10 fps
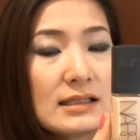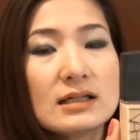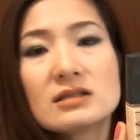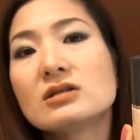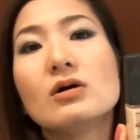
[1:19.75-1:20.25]

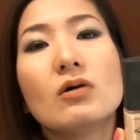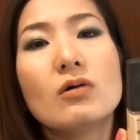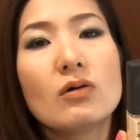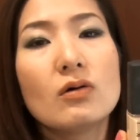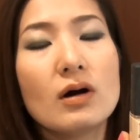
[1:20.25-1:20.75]

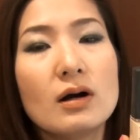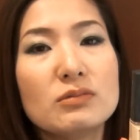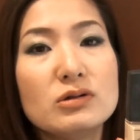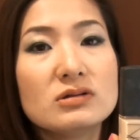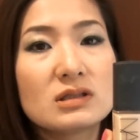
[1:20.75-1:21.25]
so
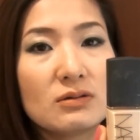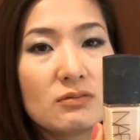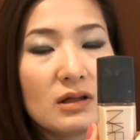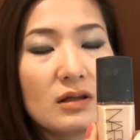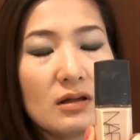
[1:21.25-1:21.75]
I'm
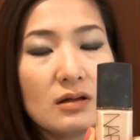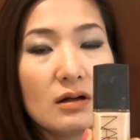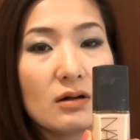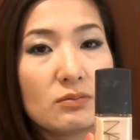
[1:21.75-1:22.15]
using with the